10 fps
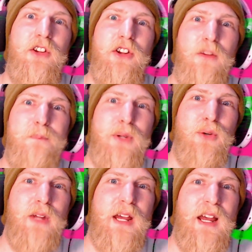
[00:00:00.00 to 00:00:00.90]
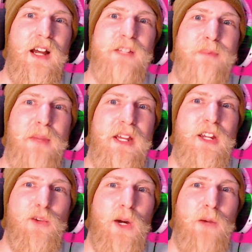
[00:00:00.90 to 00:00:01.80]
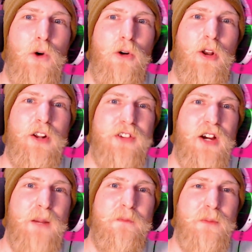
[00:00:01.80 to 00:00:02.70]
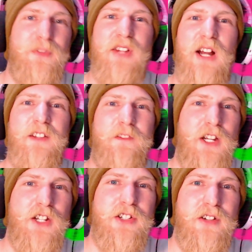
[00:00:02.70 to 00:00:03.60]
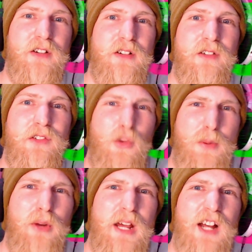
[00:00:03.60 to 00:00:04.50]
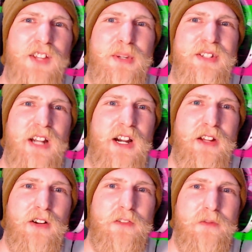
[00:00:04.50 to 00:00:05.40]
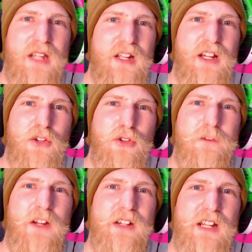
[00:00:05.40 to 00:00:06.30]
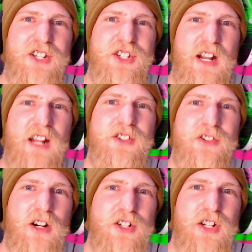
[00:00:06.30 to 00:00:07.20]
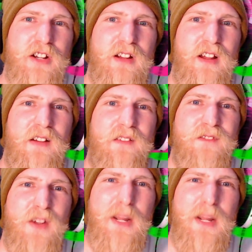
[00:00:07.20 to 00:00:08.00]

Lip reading: You don't build a house by making one wall at a time from start to finish. You build a house by starting off, getting a good foundation and structure, then